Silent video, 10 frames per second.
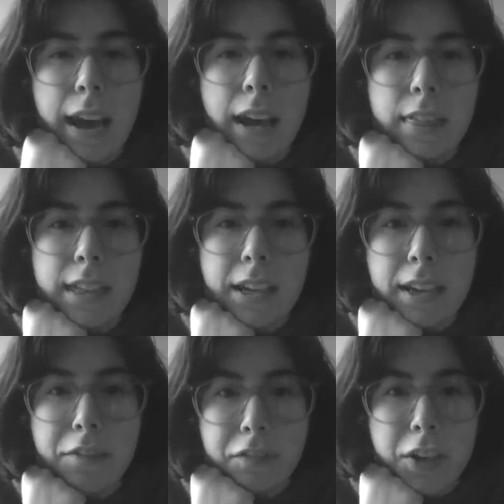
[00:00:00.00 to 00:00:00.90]
I think
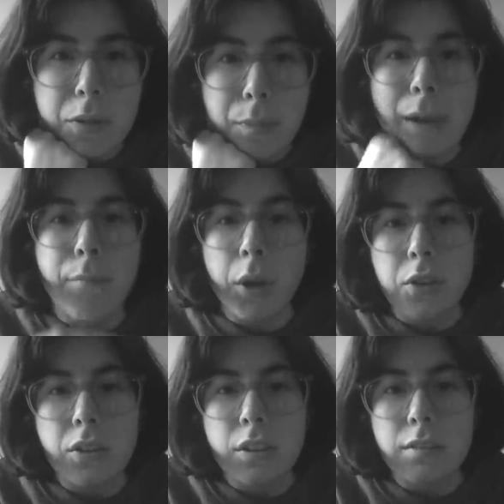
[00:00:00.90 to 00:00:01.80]
I feel my
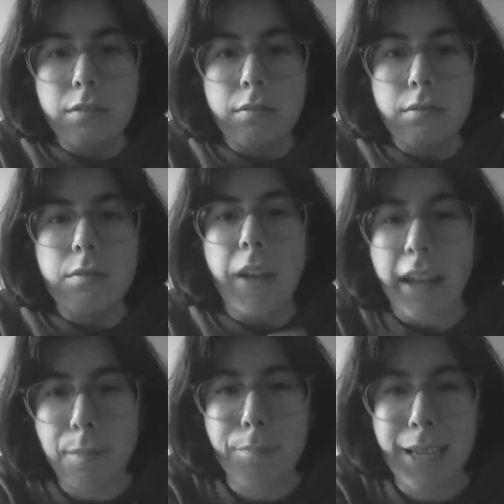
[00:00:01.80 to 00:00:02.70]
most
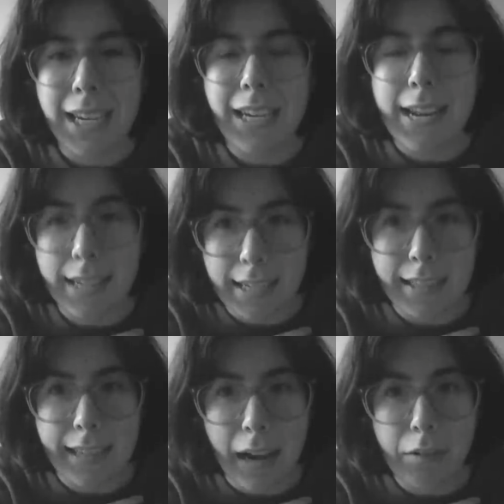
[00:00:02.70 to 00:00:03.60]
like me in
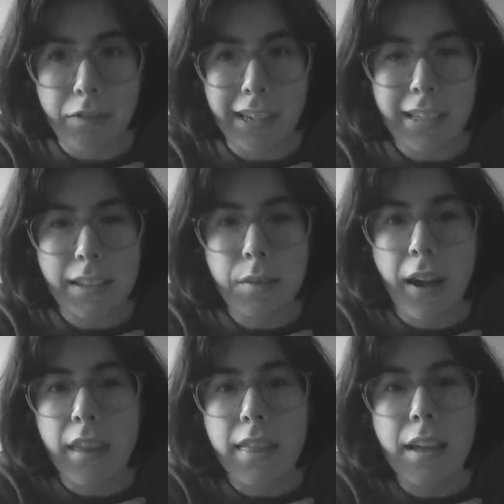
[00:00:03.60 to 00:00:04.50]
these outfits.
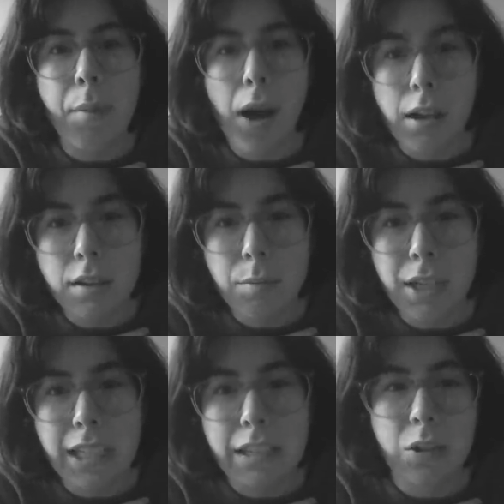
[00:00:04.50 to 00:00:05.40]
I think part of
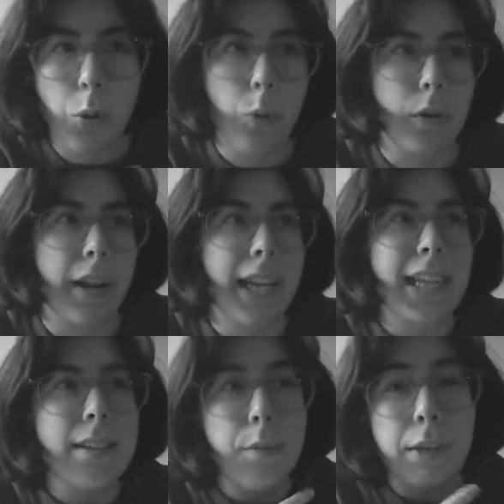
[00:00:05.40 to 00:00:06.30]
me is torn, like
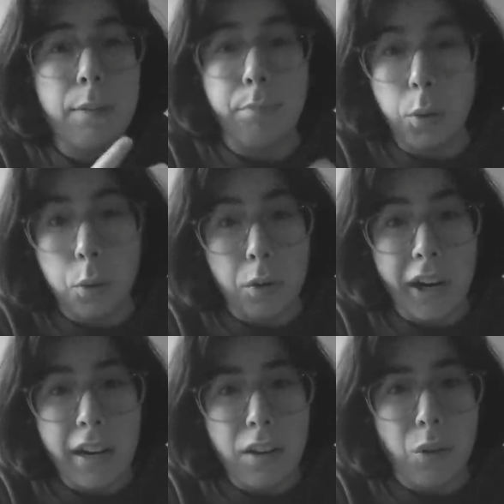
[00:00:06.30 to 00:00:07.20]
is it really
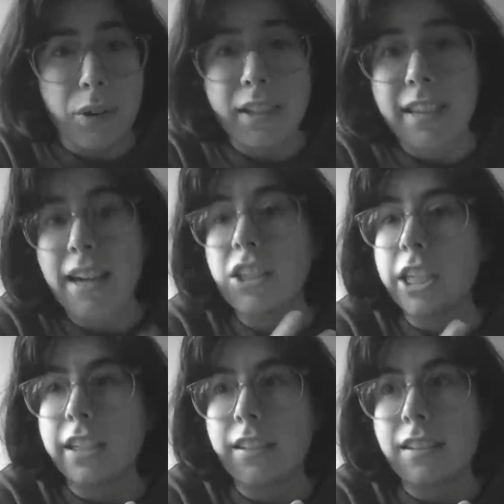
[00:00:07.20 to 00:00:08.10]
boring or is that
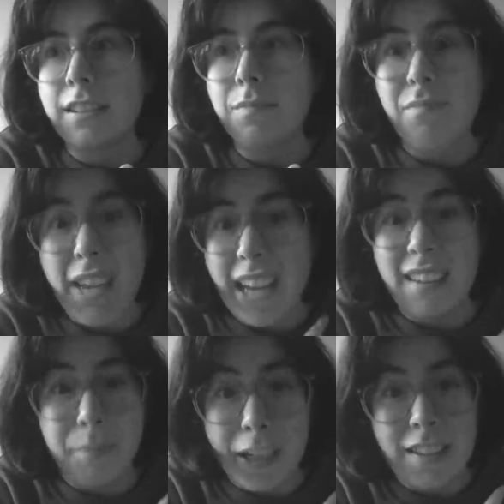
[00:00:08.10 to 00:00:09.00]
just me
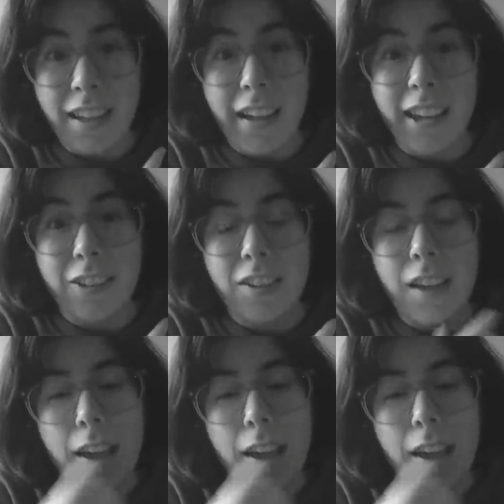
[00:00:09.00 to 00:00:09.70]
and my style?